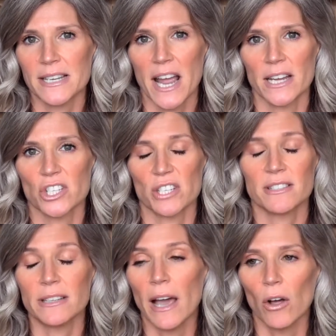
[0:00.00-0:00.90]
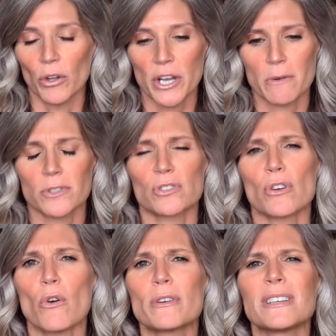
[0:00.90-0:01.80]
and I had just yelled, and I was
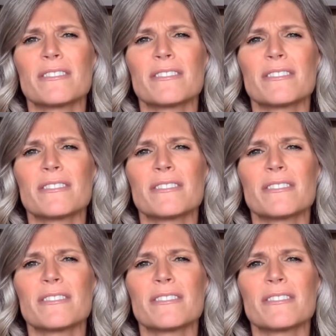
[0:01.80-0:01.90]
so